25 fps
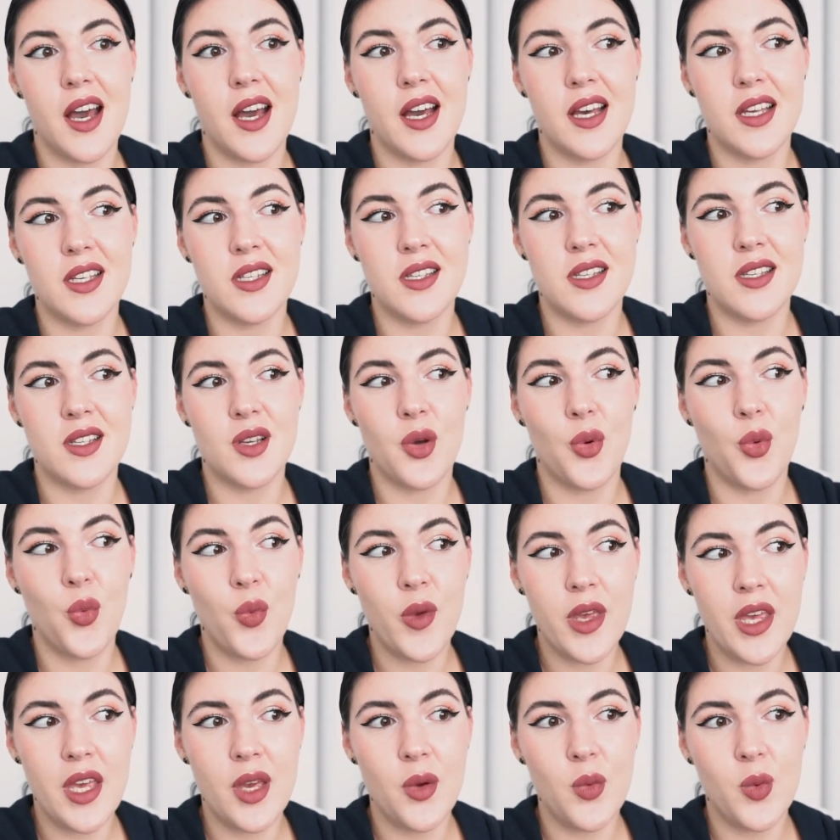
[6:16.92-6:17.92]
as
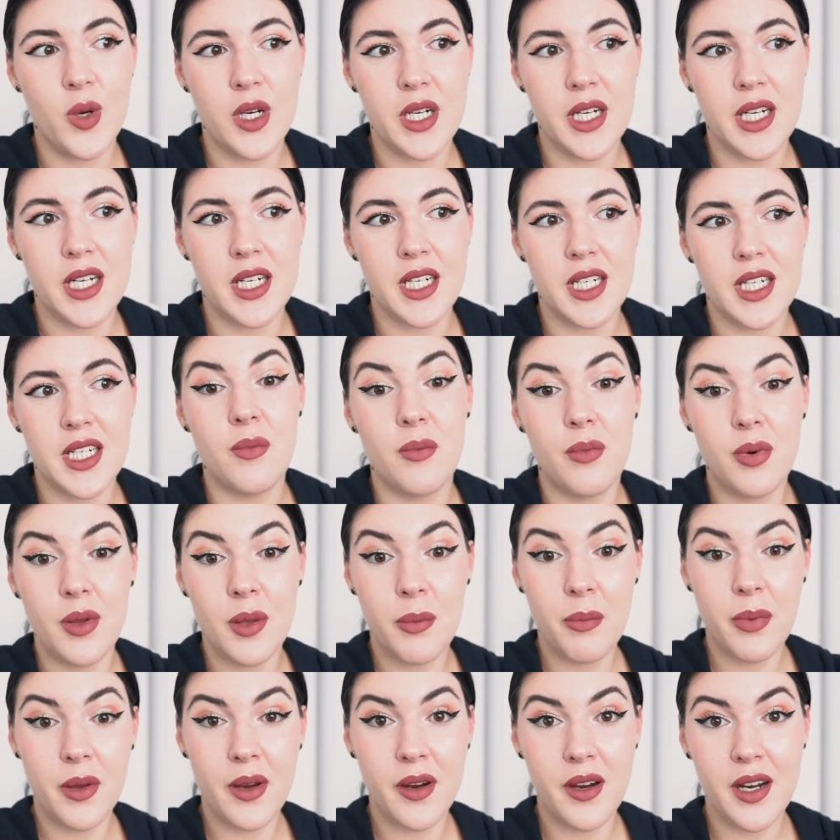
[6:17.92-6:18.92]
we were
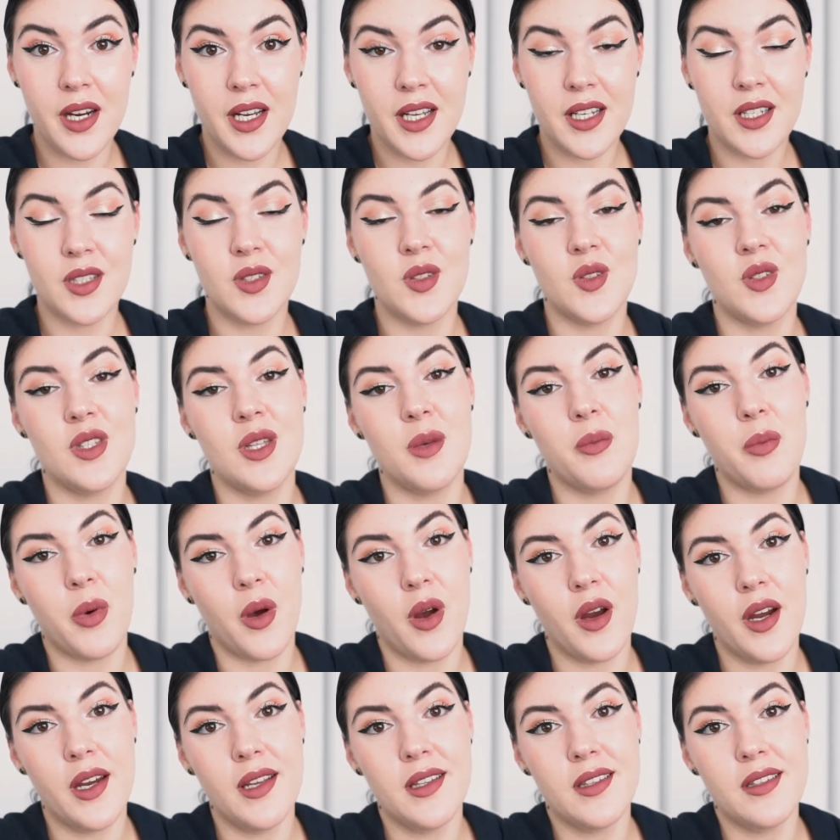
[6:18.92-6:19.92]
preparing to
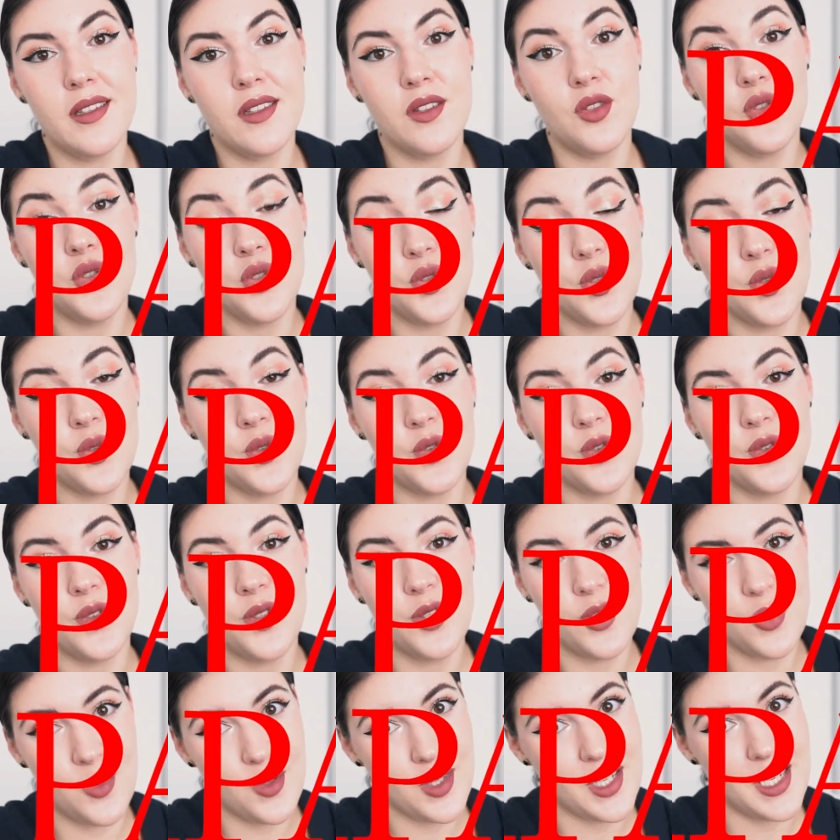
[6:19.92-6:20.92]
depart to
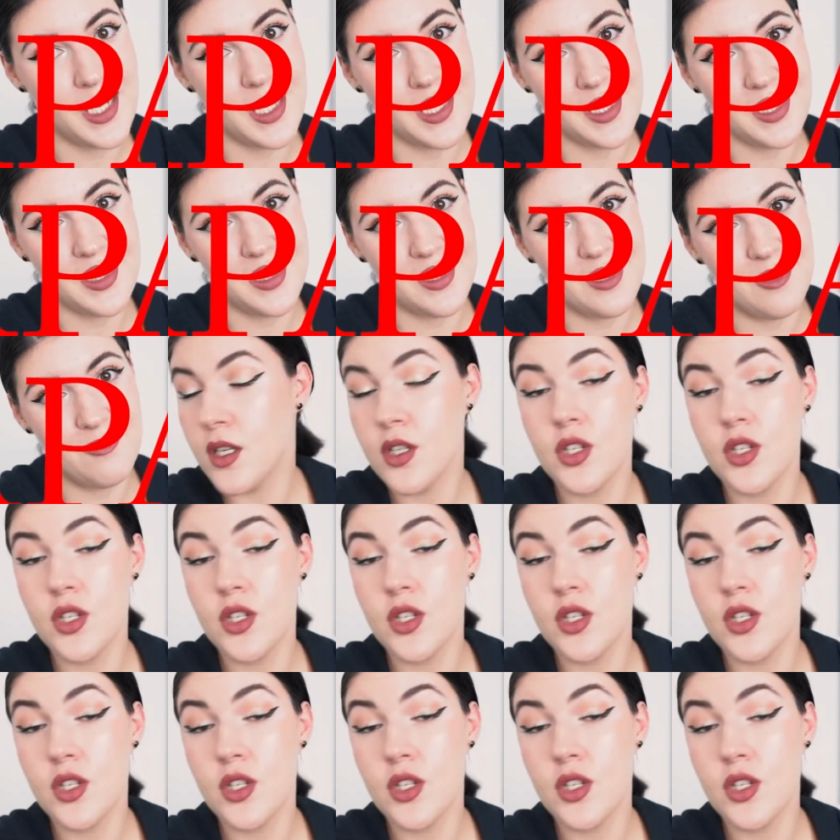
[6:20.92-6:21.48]
New Zealand.